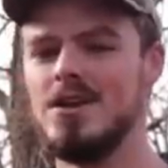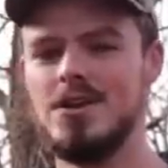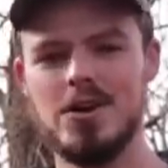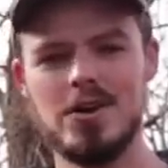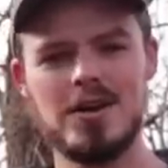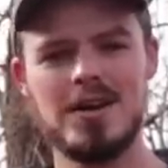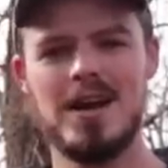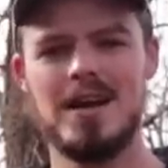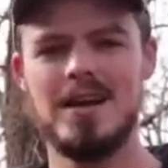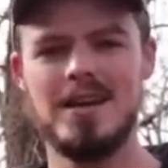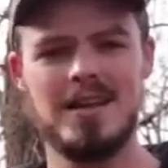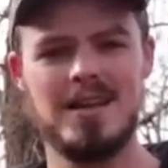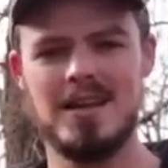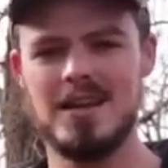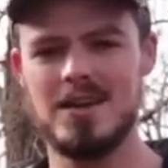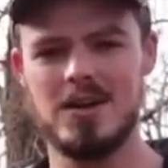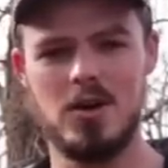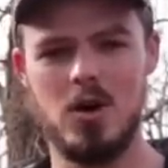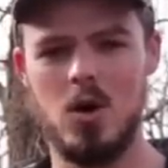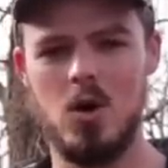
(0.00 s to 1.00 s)
you're gonna
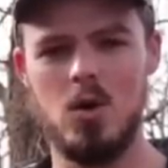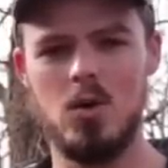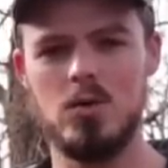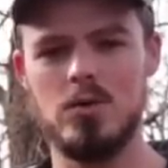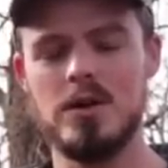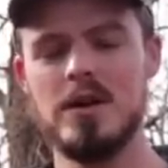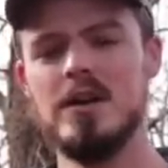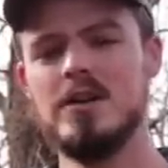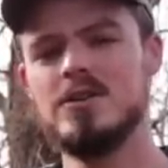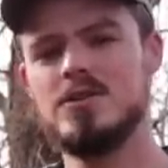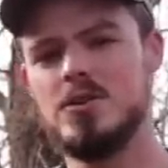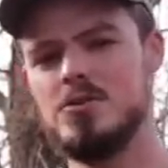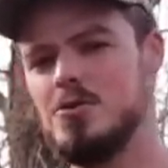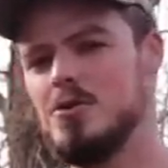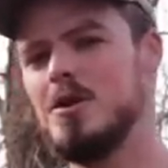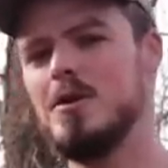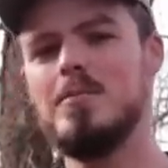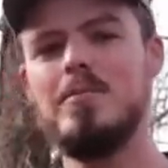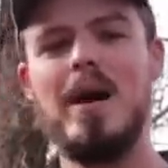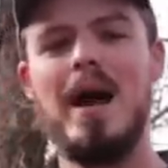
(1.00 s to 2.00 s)
get cold. So
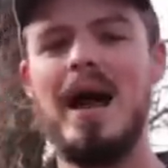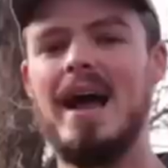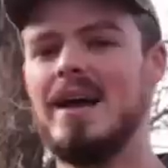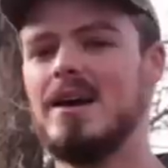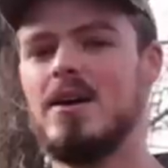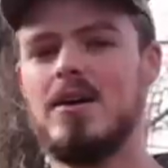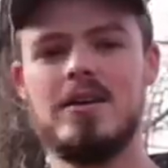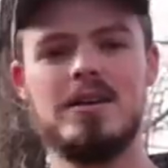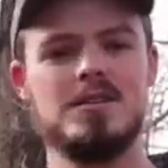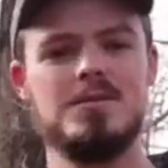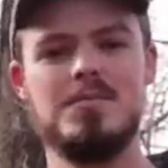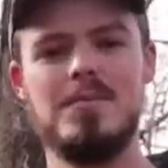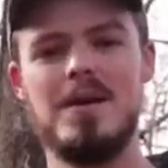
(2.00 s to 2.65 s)
you can pack on as